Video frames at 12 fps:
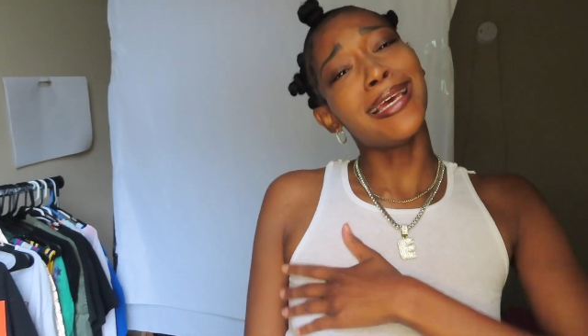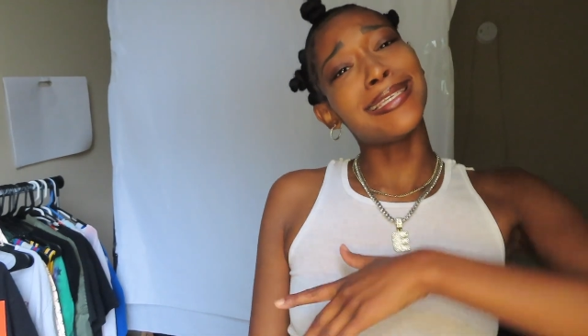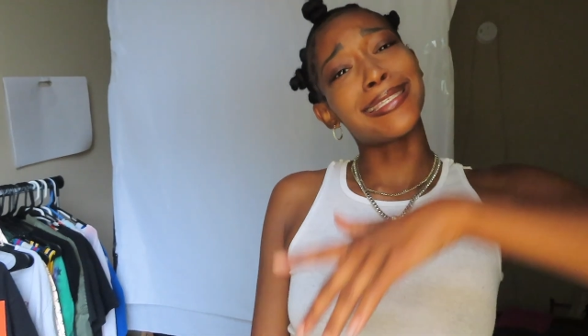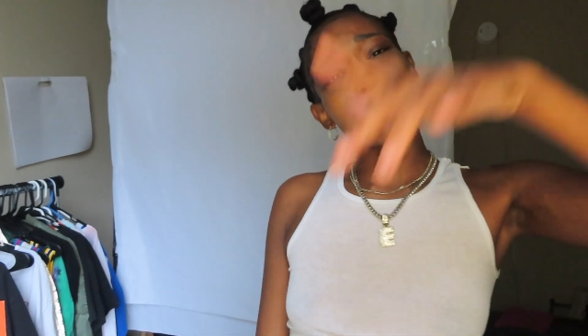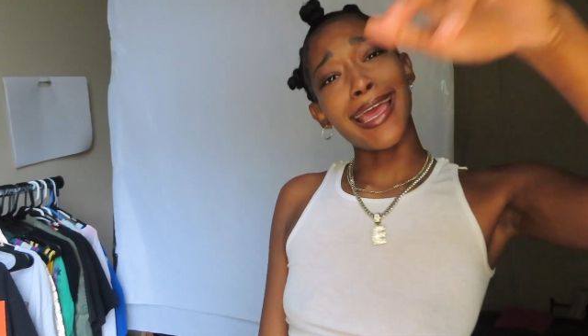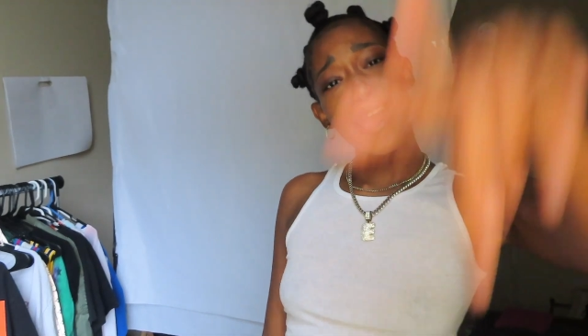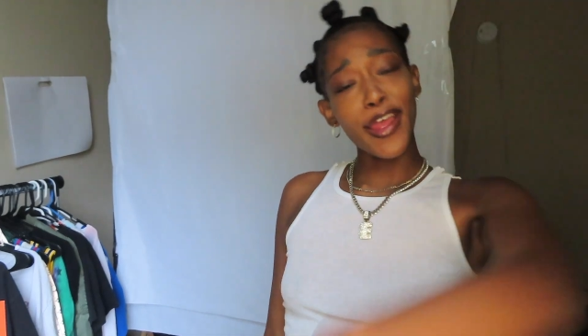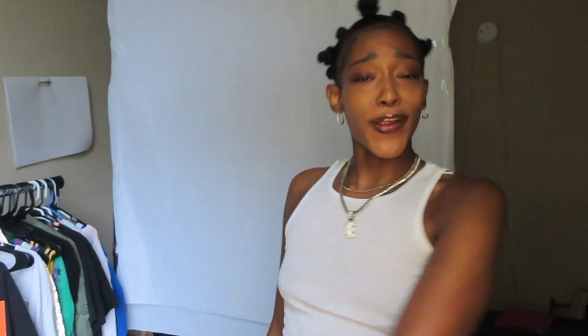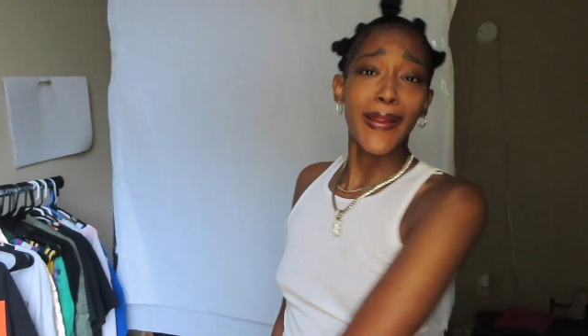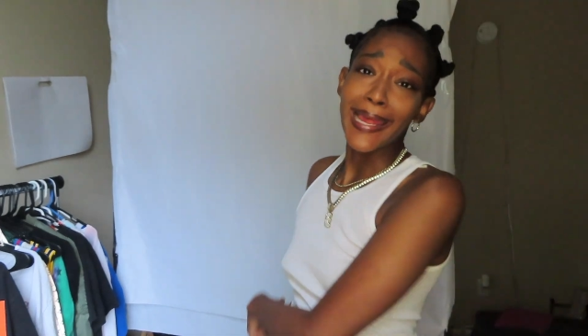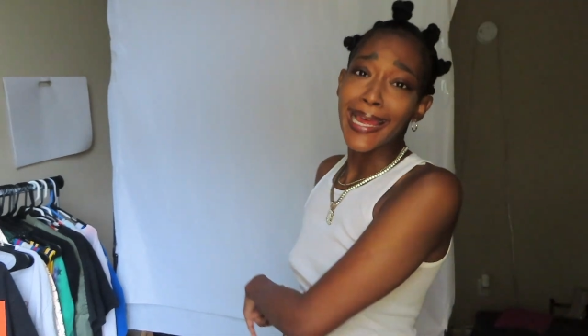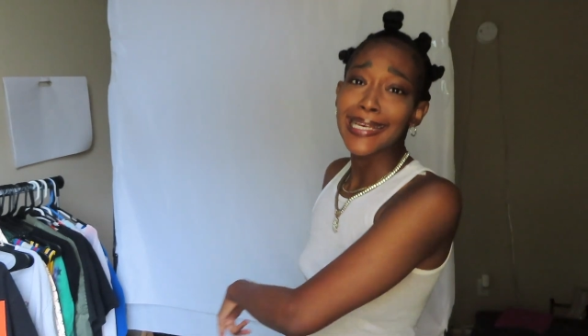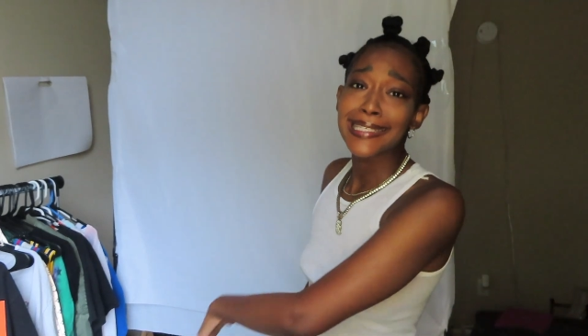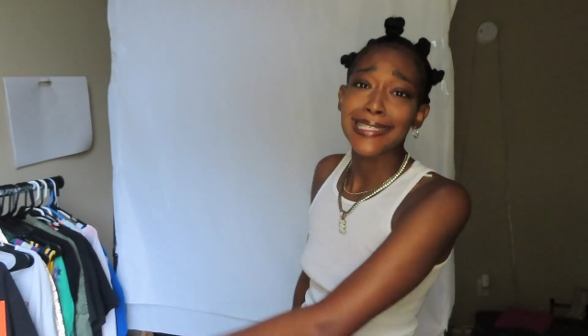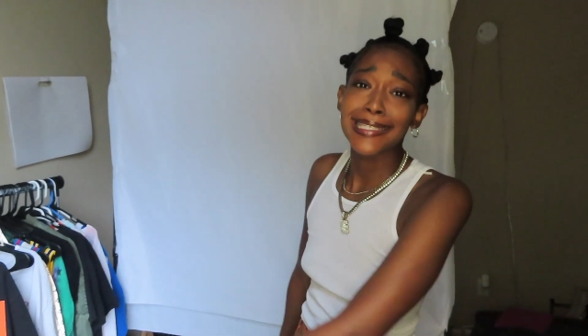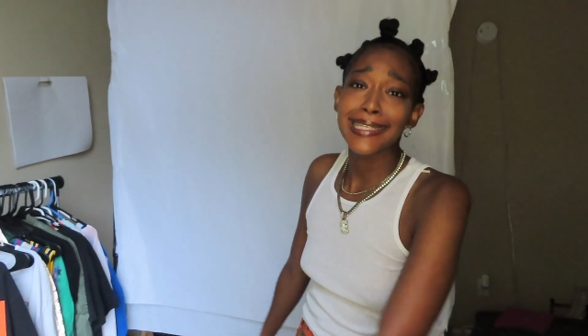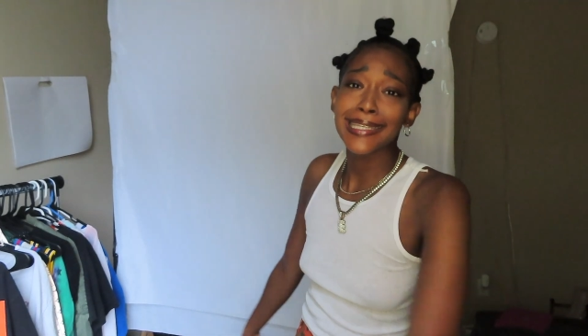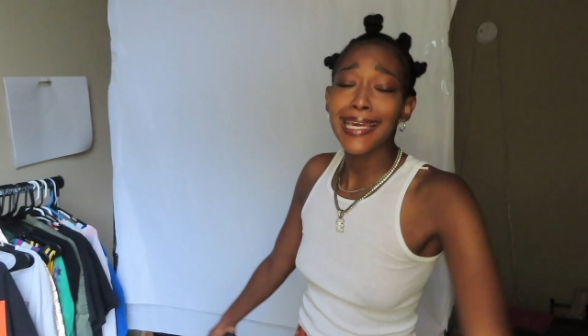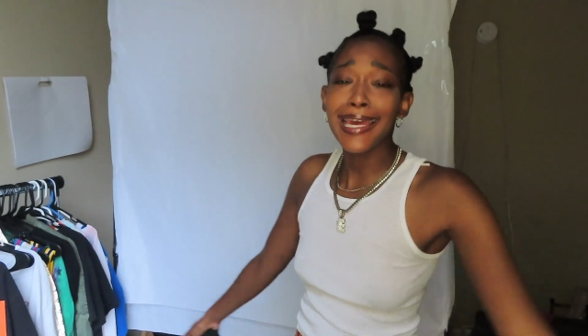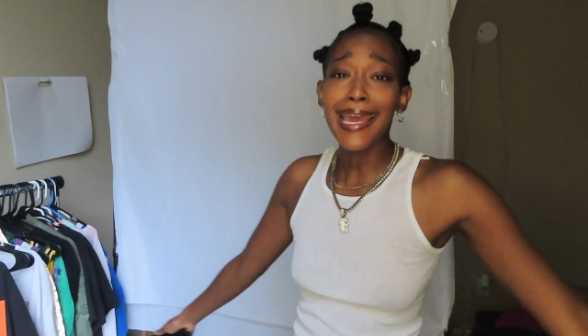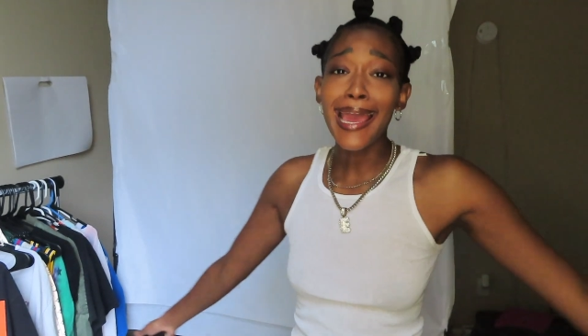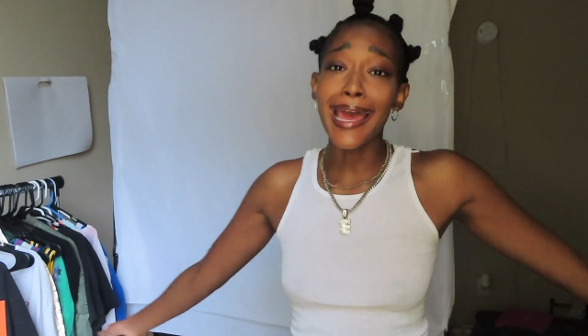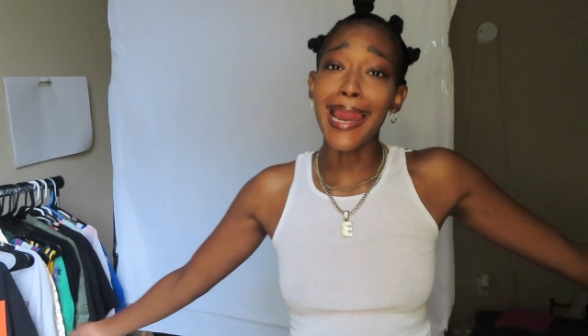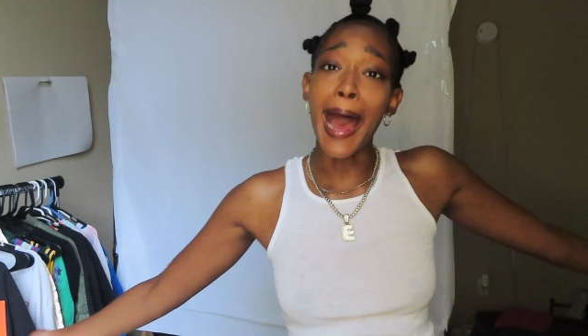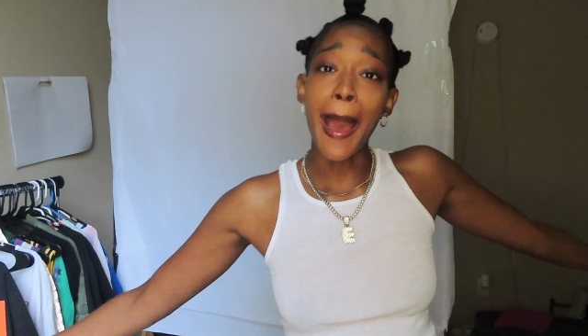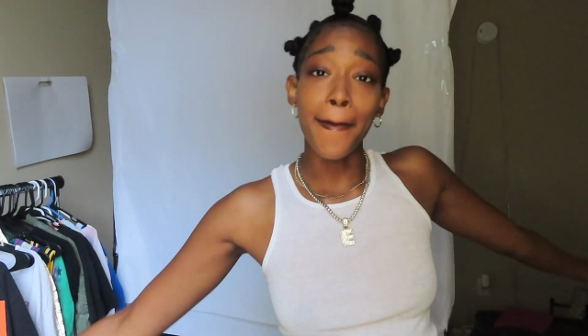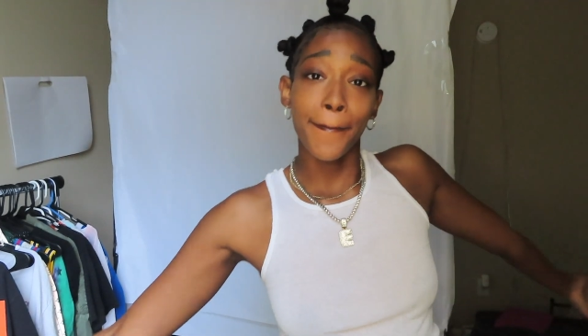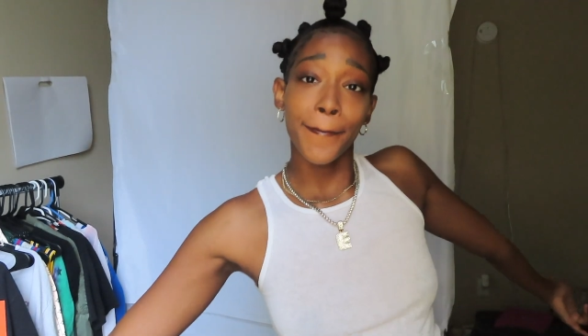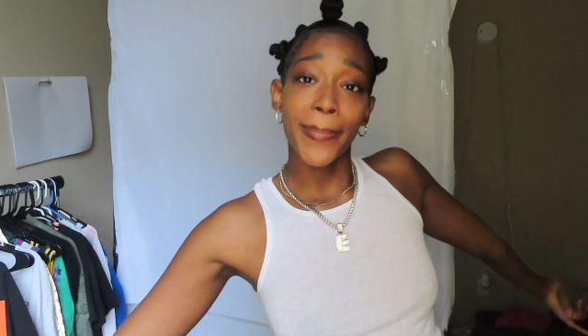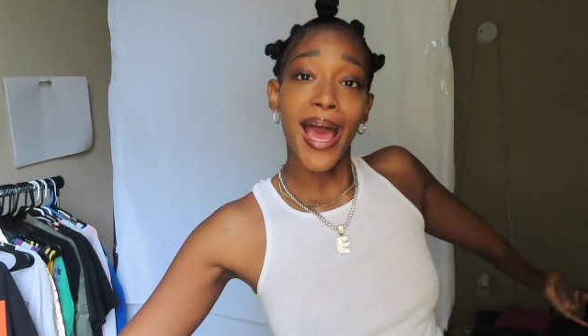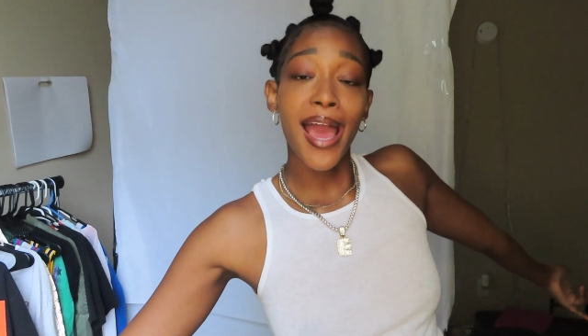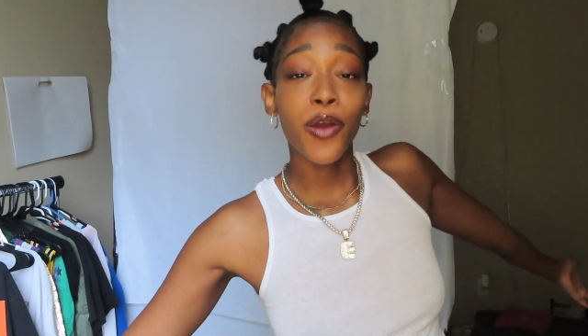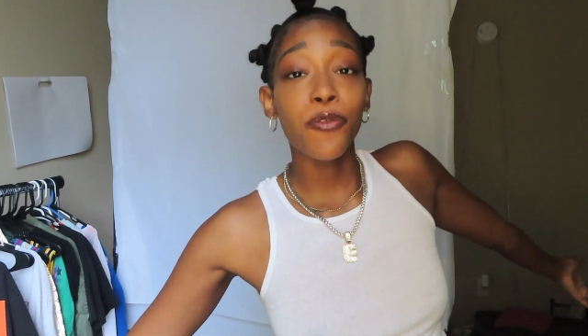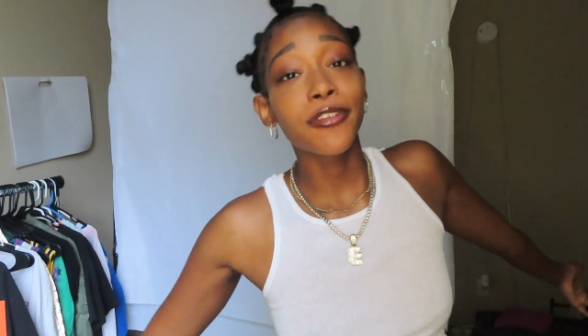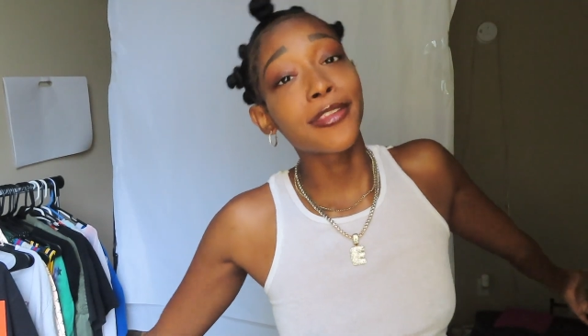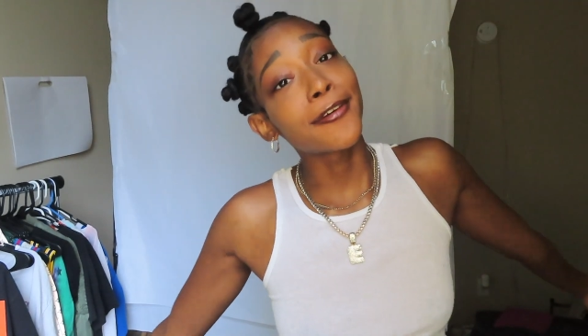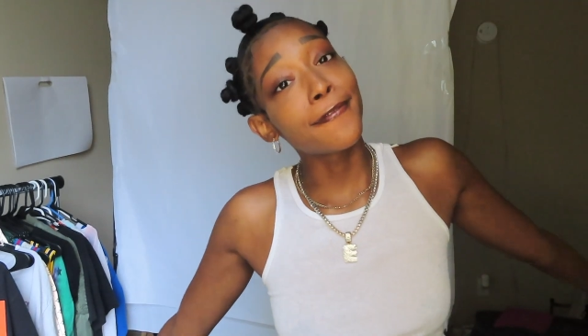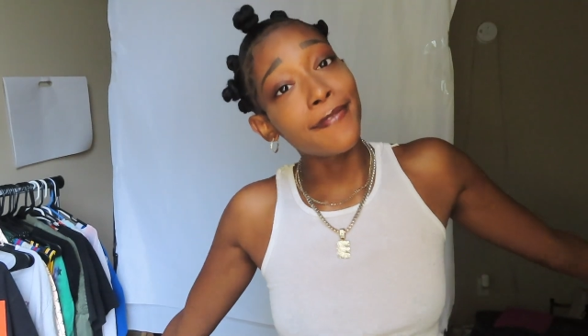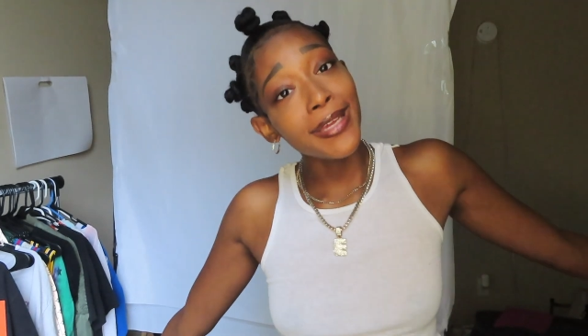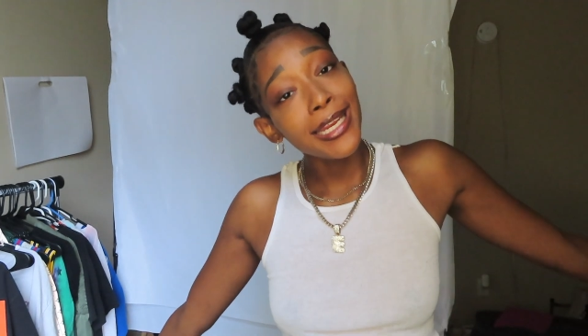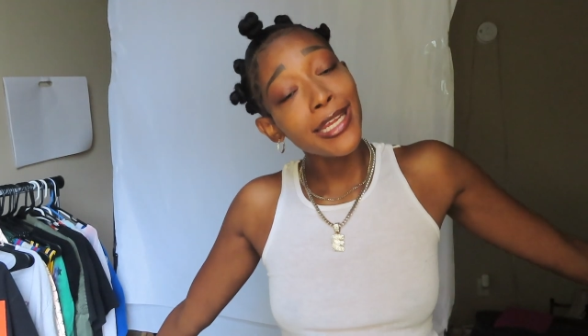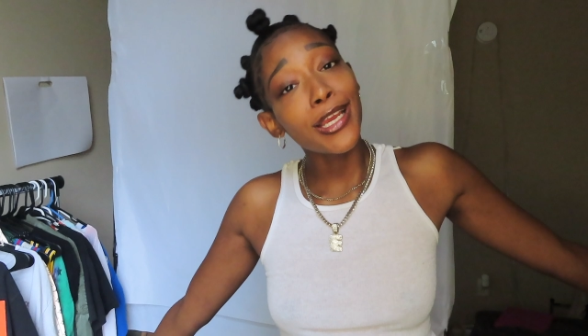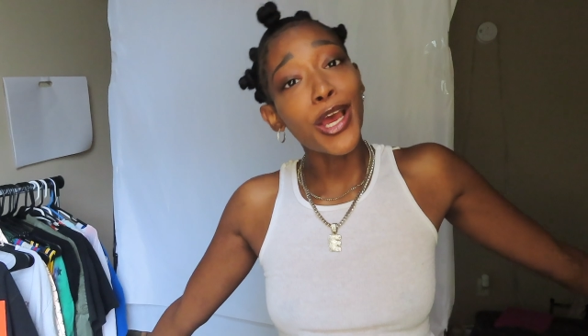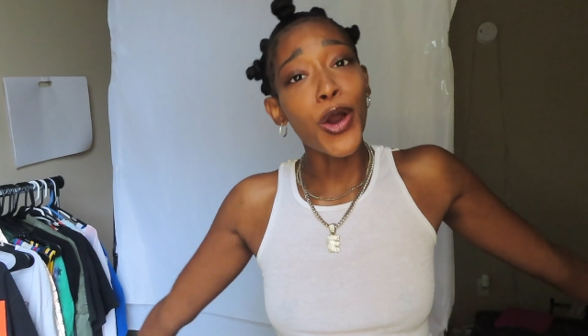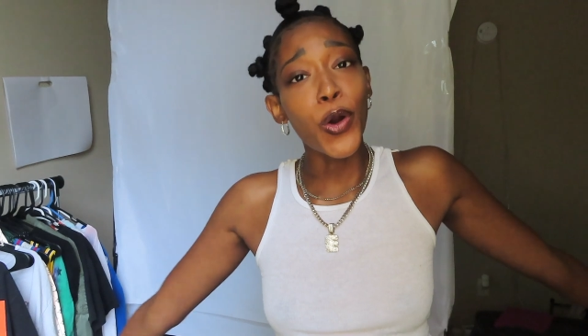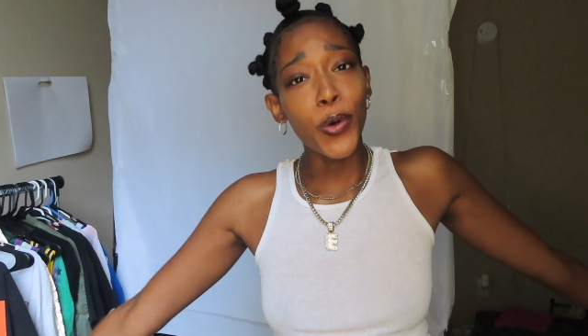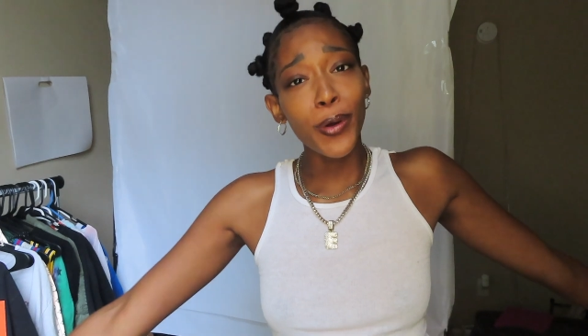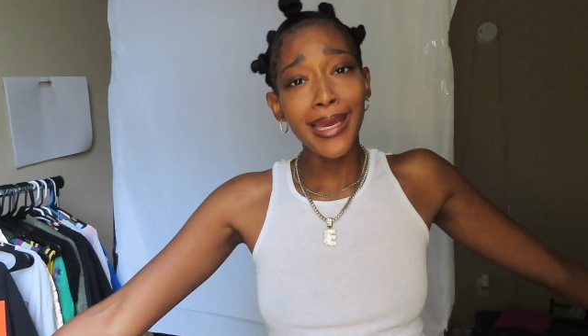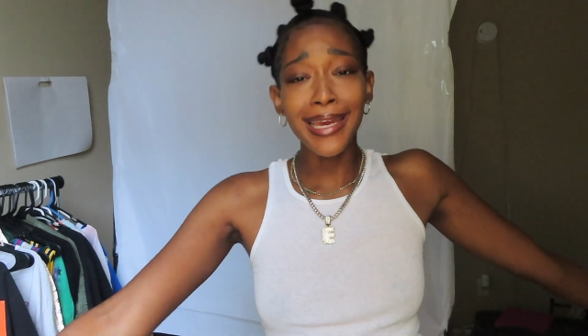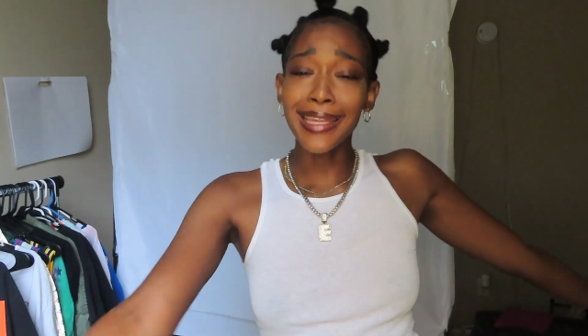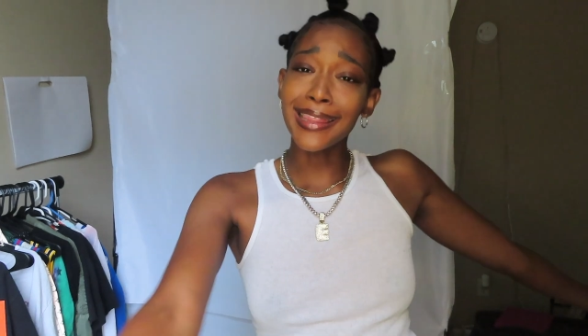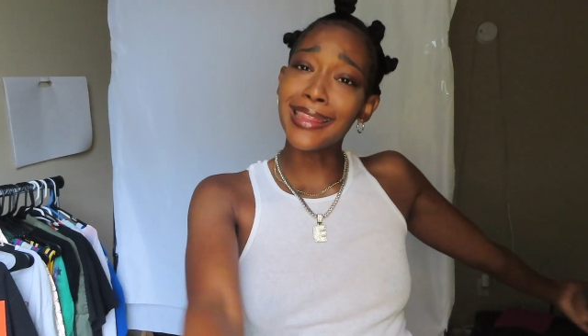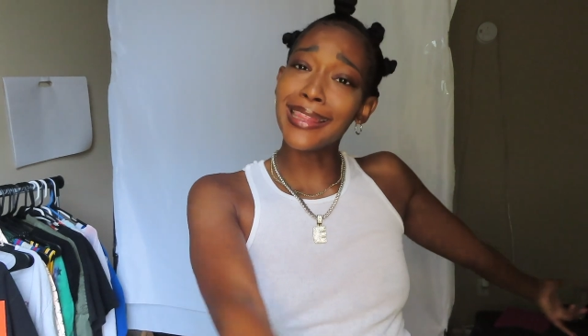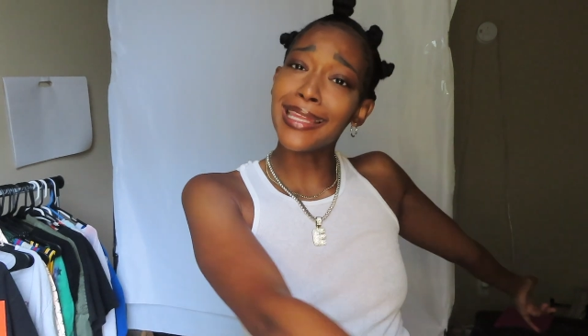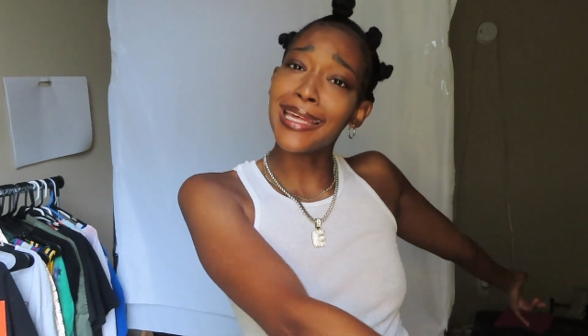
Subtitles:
It's Erin X Lit and I'm back with the video in